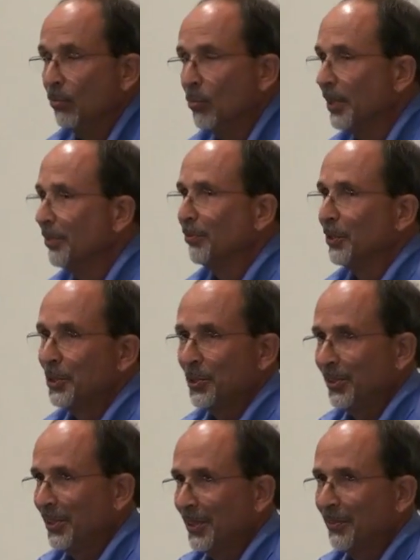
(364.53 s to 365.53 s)
one
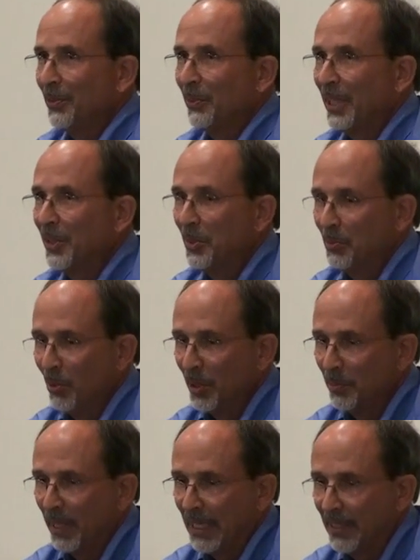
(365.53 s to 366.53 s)
version of the Raccoon
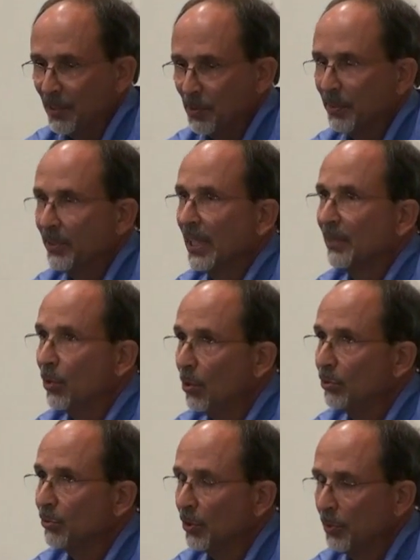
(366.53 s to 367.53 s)
Point pinelands, but you have
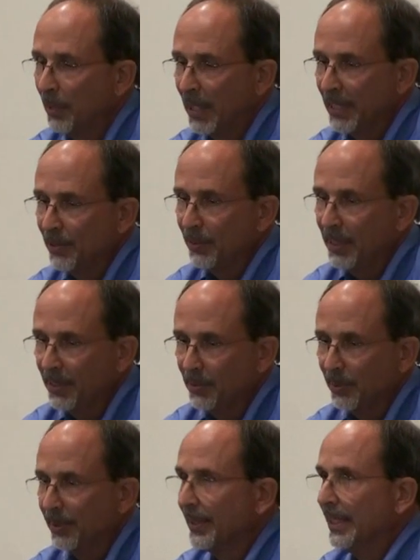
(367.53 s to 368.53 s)
old-growth pine trees
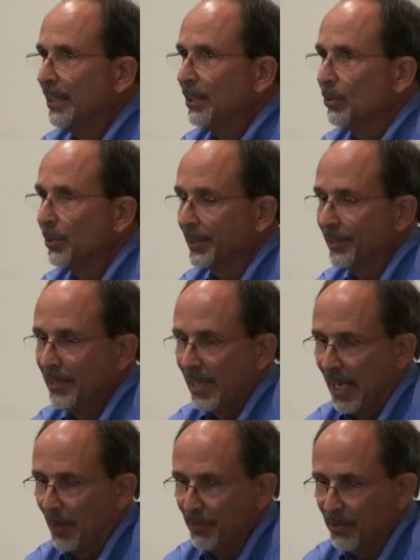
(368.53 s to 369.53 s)
with crooked
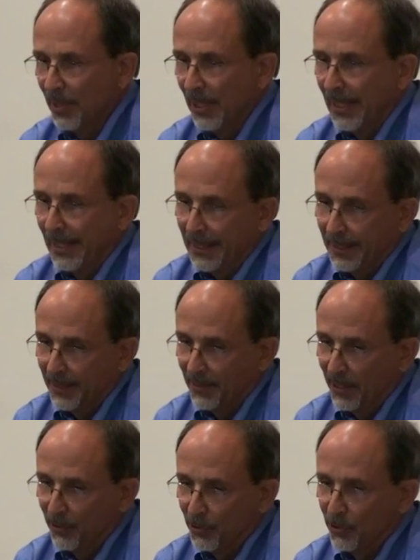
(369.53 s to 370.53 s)
tops, the
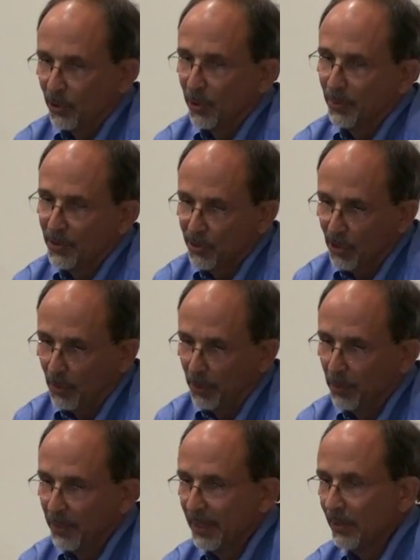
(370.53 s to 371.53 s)
understory with skull
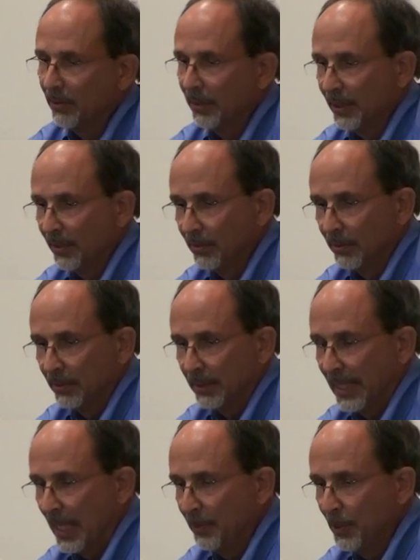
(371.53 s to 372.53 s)
palmetto, little
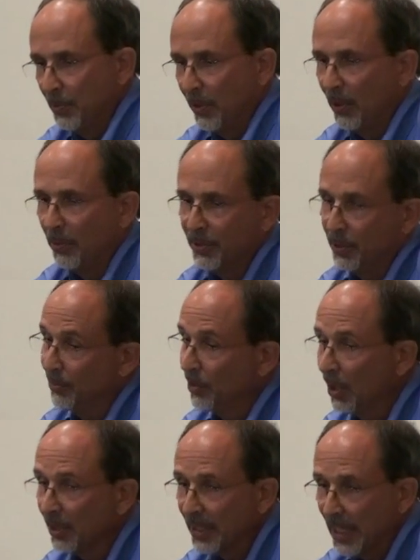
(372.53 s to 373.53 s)
cabbage palms, some
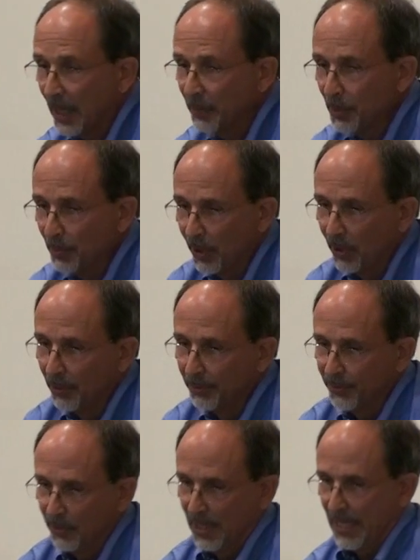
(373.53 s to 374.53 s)
tall cabbage
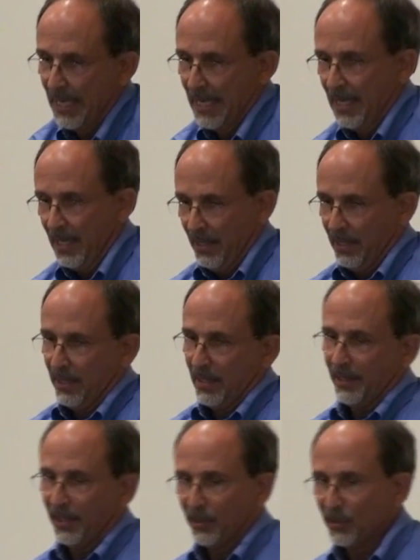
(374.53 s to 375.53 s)
palms.
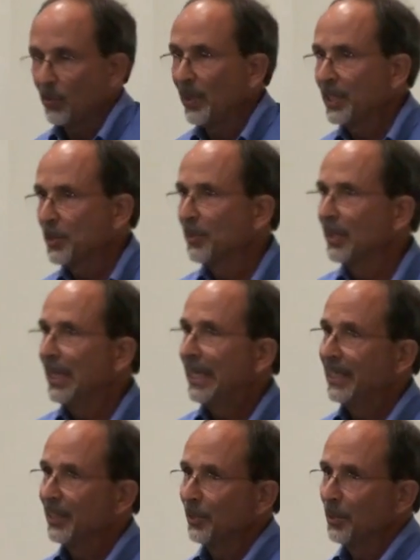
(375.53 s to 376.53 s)
I think there's a wax myrtle
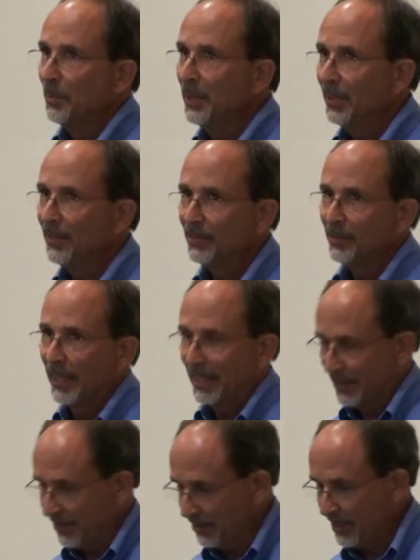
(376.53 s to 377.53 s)
hiding in the middle,
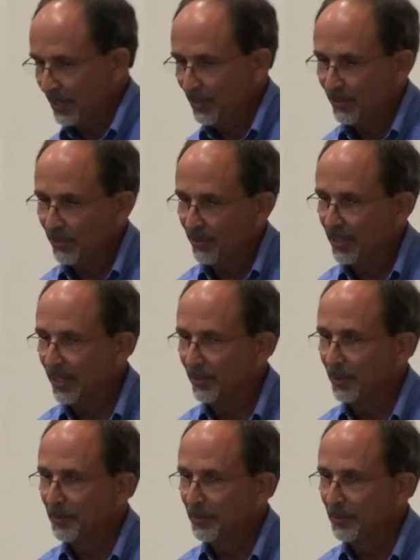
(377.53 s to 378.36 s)
grasses and sedges, etc.